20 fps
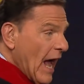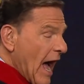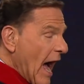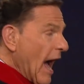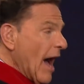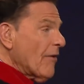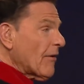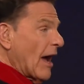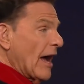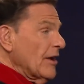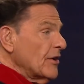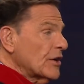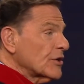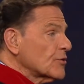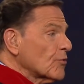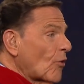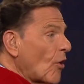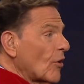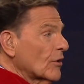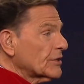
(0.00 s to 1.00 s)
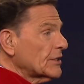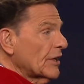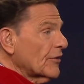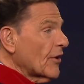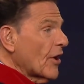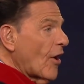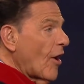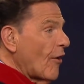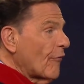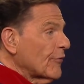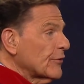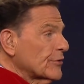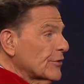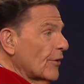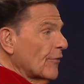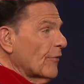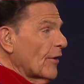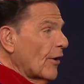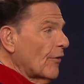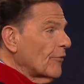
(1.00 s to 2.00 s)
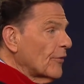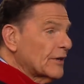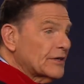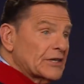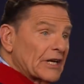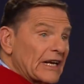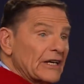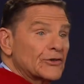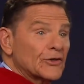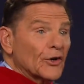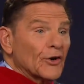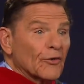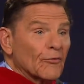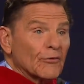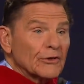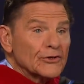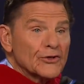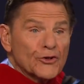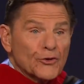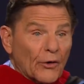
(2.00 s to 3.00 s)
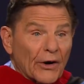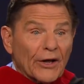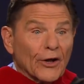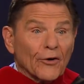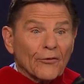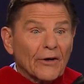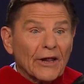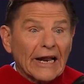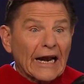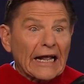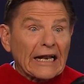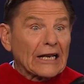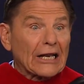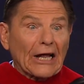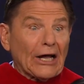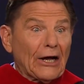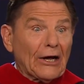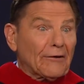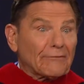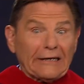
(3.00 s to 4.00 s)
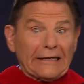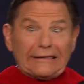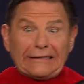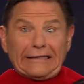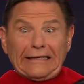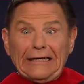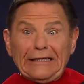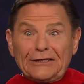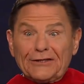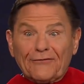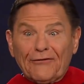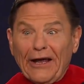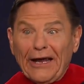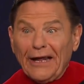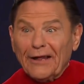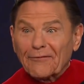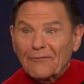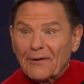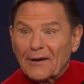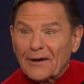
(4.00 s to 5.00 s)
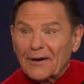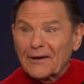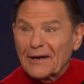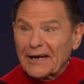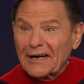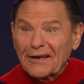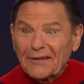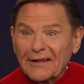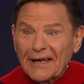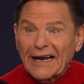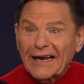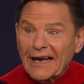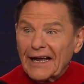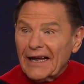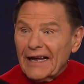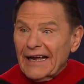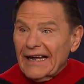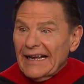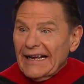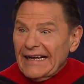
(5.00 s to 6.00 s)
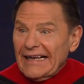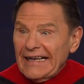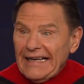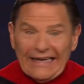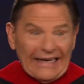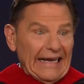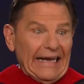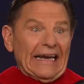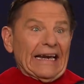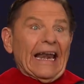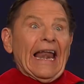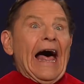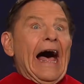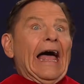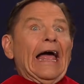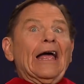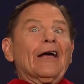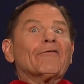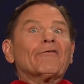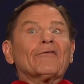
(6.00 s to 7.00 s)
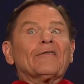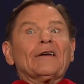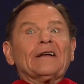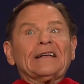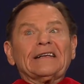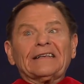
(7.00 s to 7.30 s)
I just walked in the office of the teacher and was thrilled with it. I loved to teach faith better than anything in life.